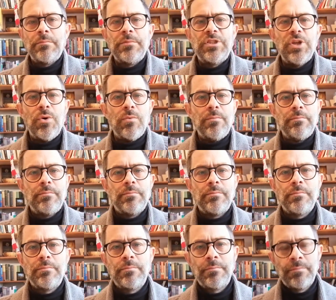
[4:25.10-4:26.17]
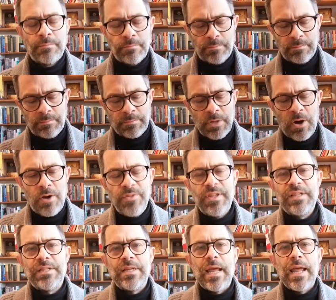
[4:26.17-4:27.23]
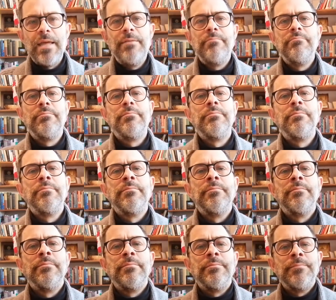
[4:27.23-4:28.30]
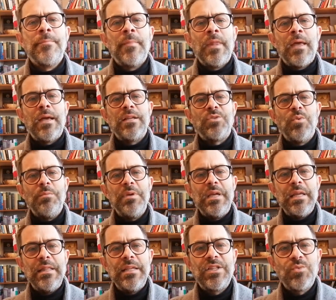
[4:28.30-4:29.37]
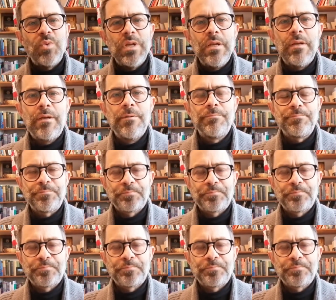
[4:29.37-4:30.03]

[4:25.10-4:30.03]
So, on this day, as we begin this week,